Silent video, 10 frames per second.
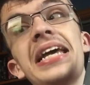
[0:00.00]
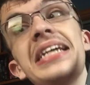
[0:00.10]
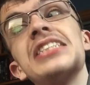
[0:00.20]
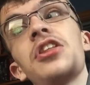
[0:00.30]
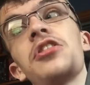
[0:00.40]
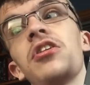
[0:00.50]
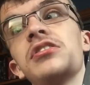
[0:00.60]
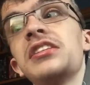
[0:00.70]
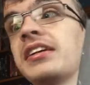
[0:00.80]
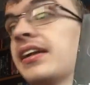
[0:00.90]
8 to
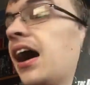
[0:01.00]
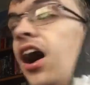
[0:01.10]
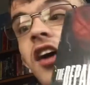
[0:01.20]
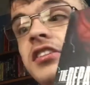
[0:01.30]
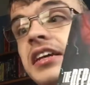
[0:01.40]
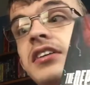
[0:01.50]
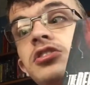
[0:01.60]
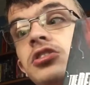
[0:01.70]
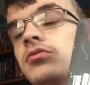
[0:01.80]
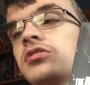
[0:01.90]
13 all the
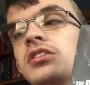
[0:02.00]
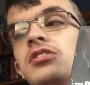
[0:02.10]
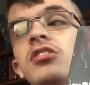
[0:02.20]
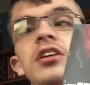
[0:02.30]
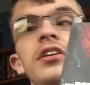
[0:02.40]
issues until the